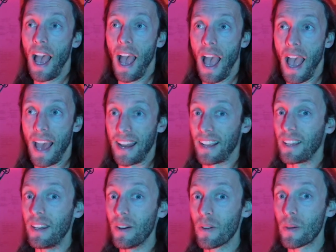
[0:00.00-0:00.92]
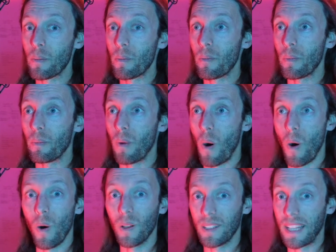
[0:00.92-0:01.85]
And I could hear them
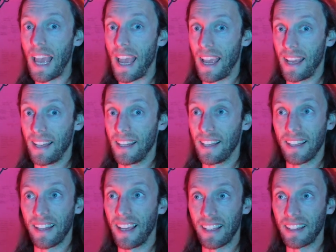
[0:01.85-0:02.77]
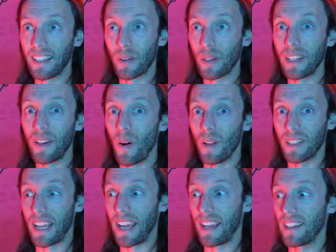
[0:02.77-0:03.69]
all day, like literally all
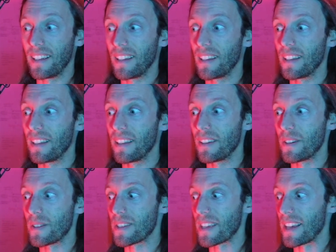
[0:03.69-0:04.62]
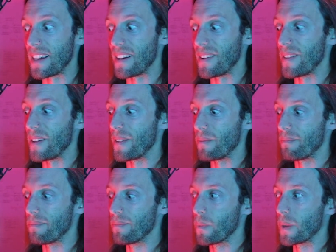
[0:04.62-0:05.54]
day. There's a
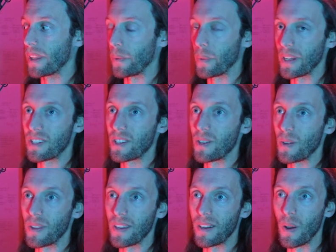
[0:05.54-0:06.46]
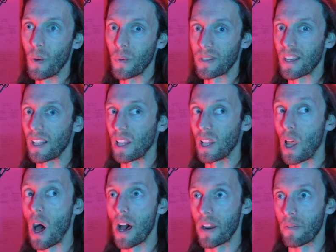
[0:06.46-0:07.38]
really rich dude that owns a
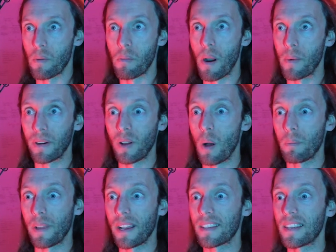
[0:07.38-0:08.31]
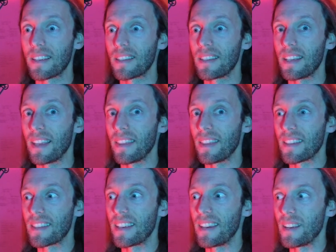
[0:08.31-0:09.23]
lot of apartment complexes in the
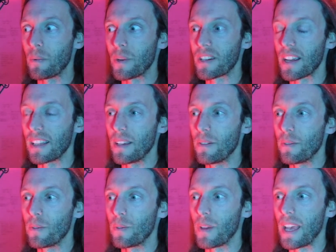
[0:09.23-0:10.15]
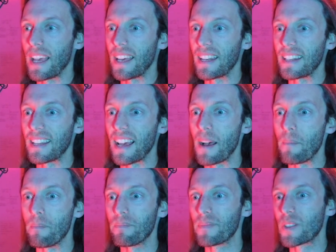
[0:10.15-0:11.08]
city in which I live, and
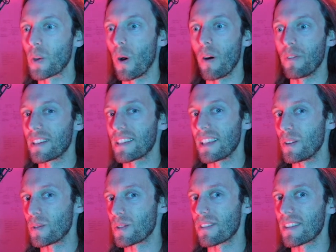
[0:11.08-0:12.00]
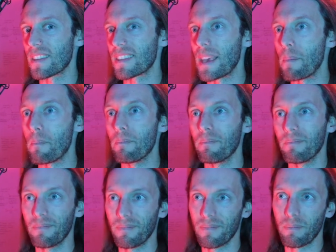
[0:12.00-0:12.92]
so obviously uses the same
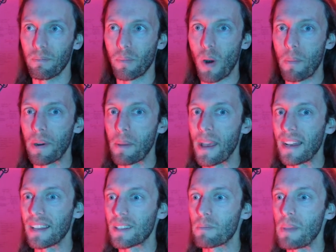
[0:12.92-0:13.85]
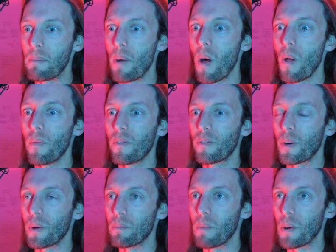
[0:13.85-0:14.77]
property maintenance people
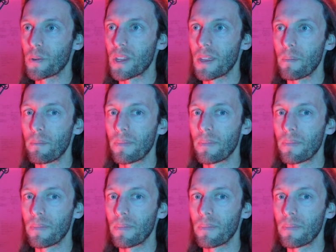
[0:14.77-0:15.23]
for most of them.